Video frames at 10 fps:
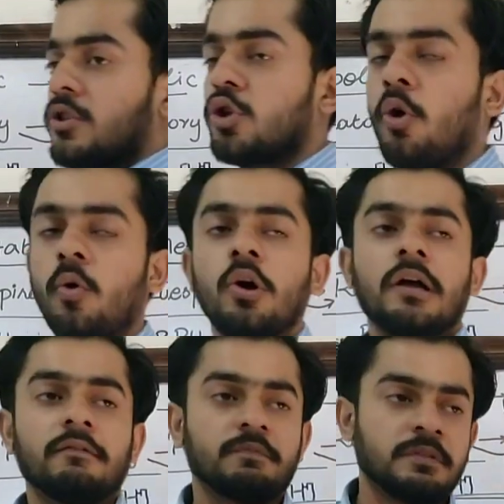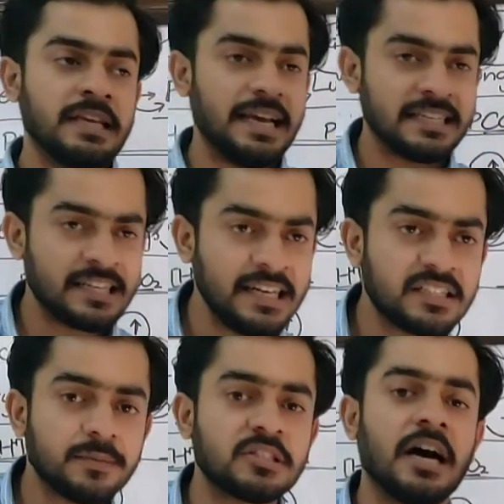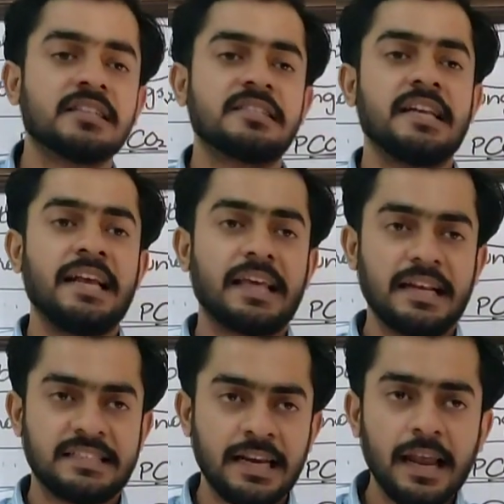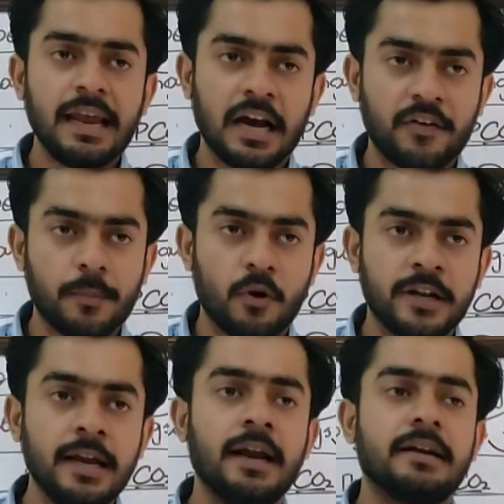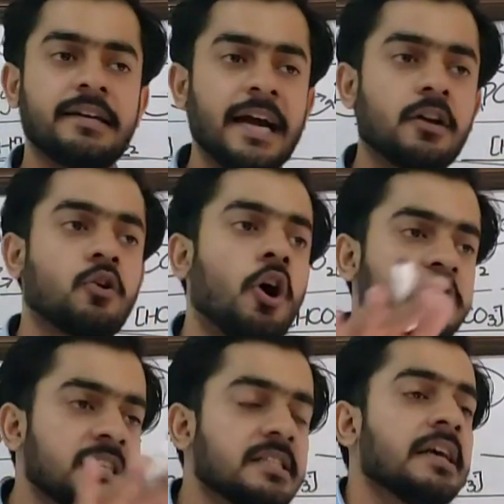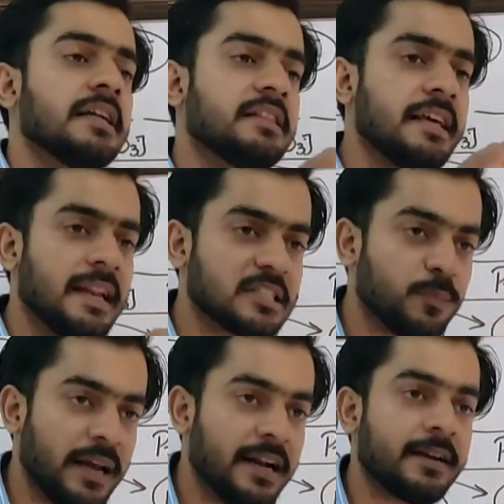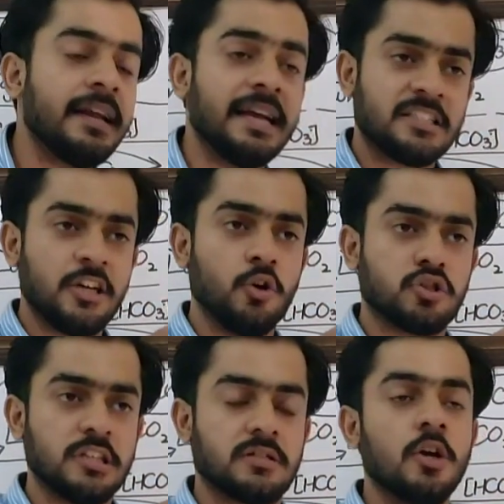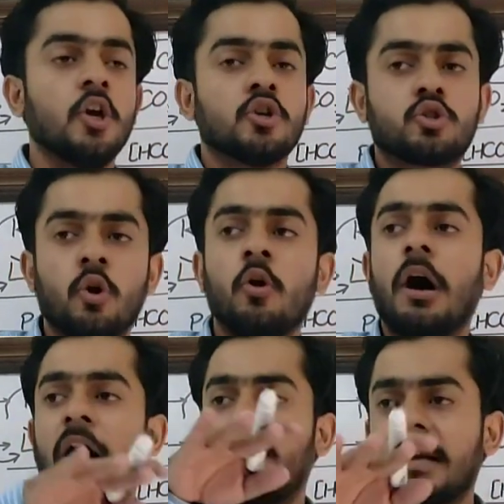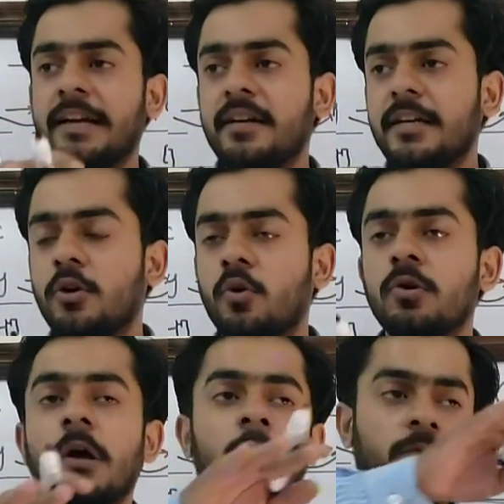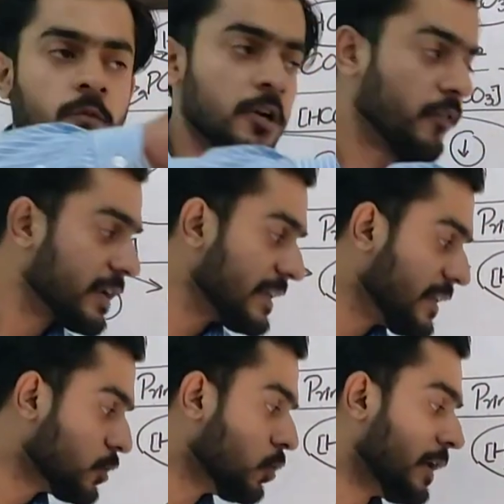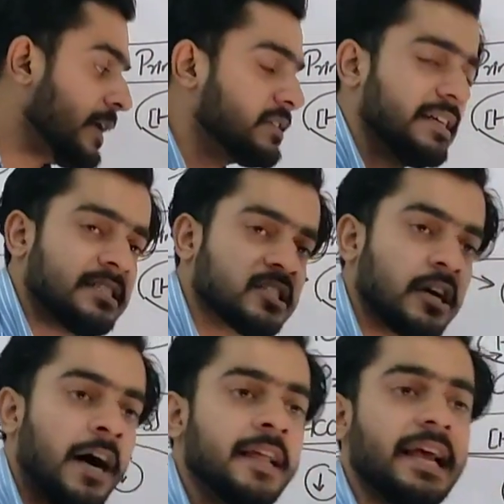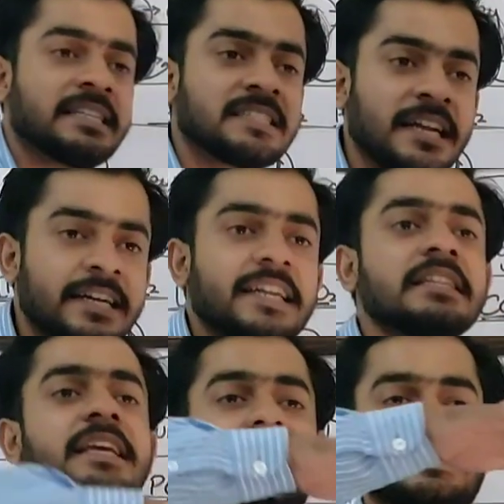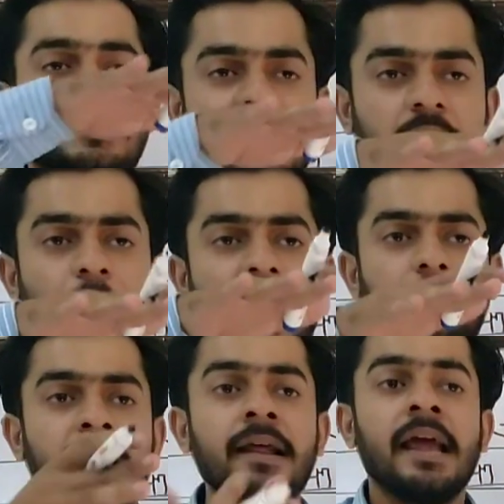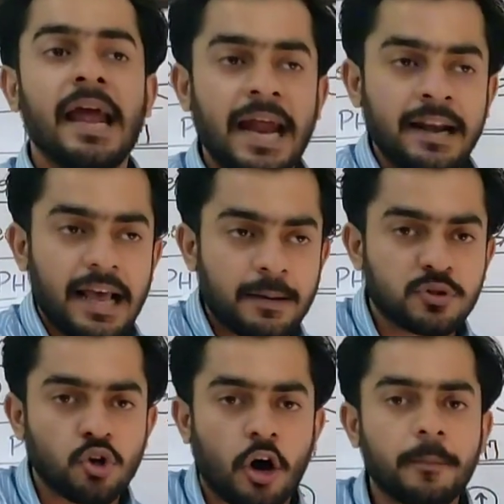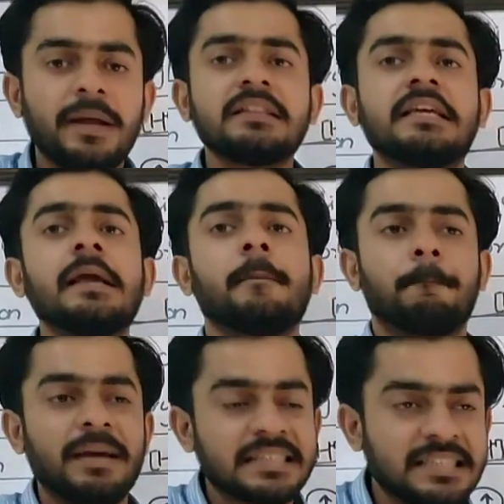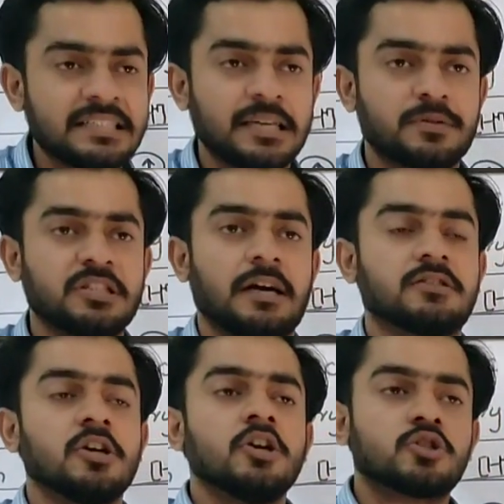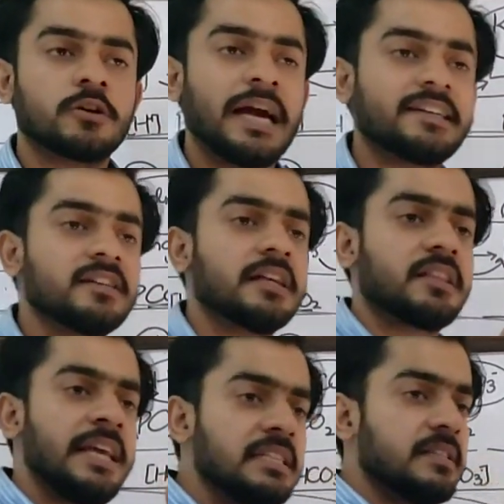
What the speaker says: So the acidic substance is increasing in our body, that causes the respiratory acidosis. So our kidney it start excreting the acidic compartment and absorbing the basic substance, so getting the things